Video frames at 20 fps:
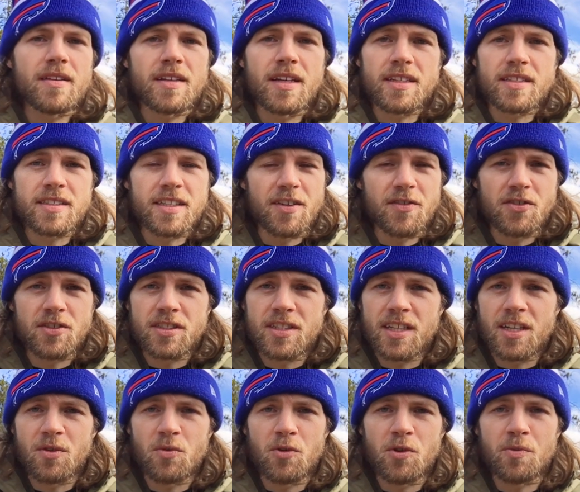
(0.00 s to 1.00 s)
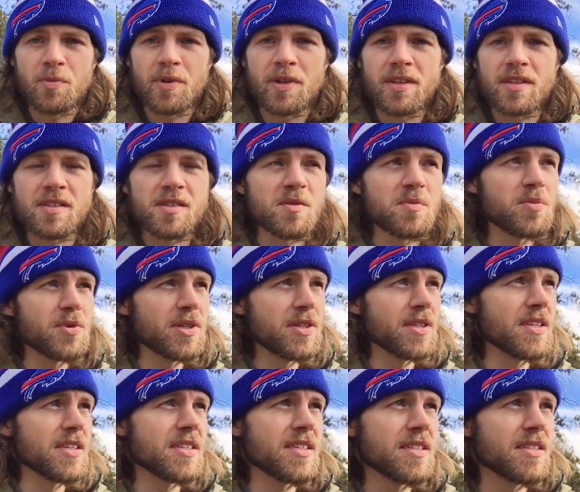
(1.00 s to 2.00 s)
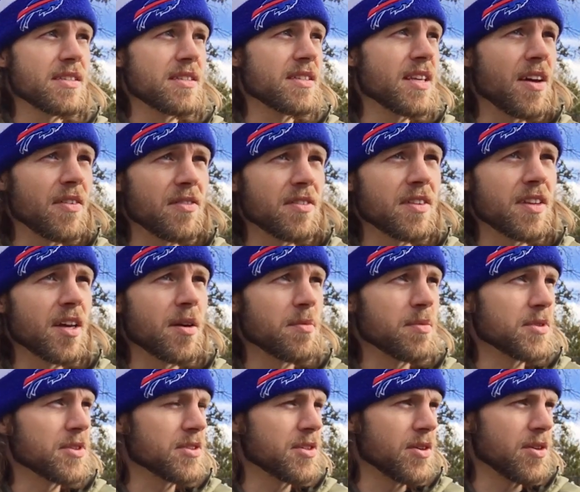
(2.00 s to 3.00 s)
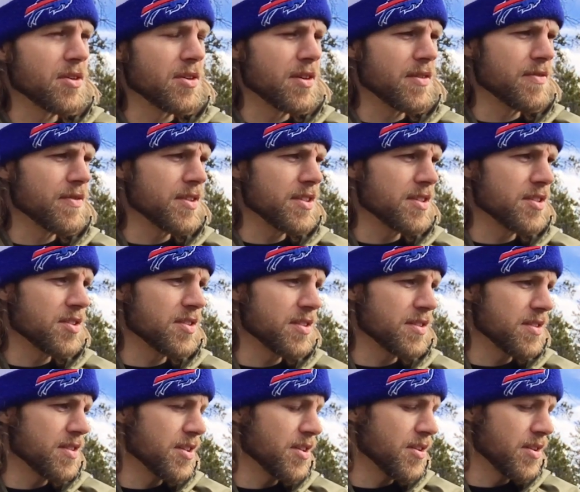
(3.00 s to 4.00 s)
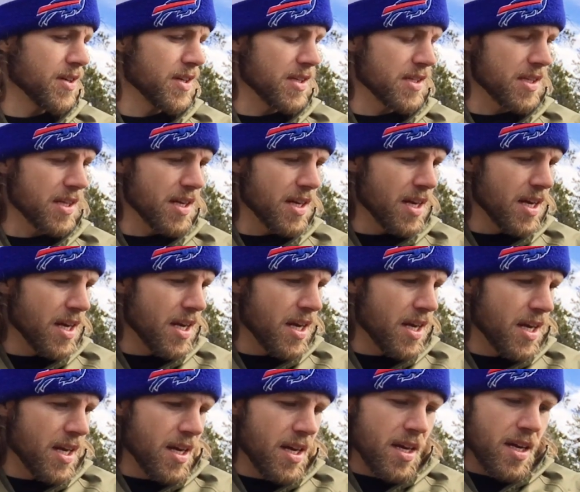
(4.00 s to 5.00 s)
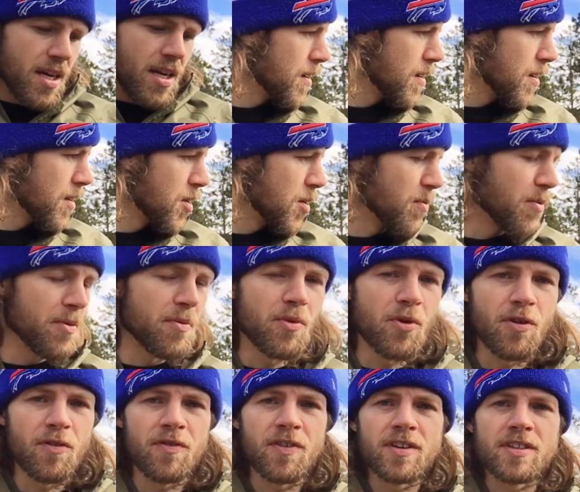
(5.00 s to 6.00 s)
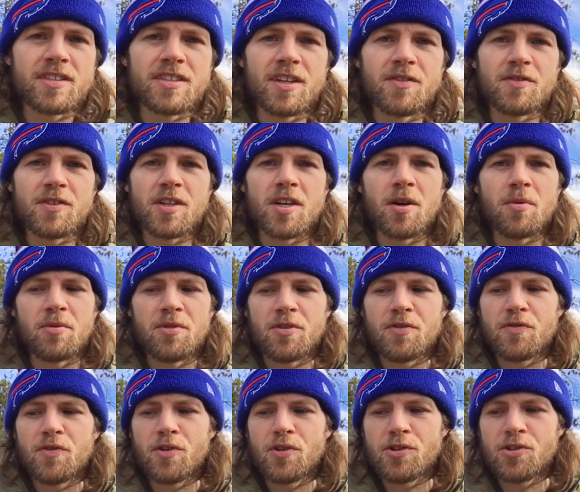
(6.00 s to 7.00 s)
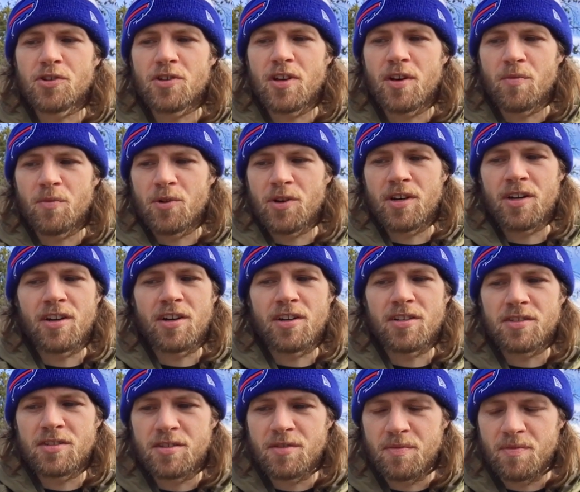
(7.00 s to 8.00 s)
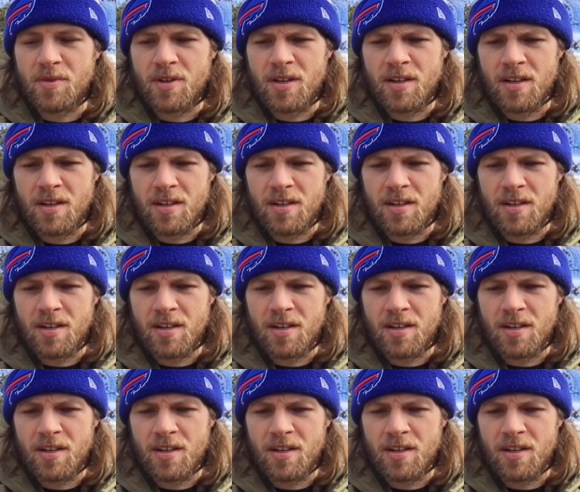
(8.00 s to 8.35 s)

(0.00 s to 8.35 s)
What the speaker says: Thanks again for sticking with me. This has been the 7th episode of this series. There'll be more fun stuff to come in the future. I'm working on some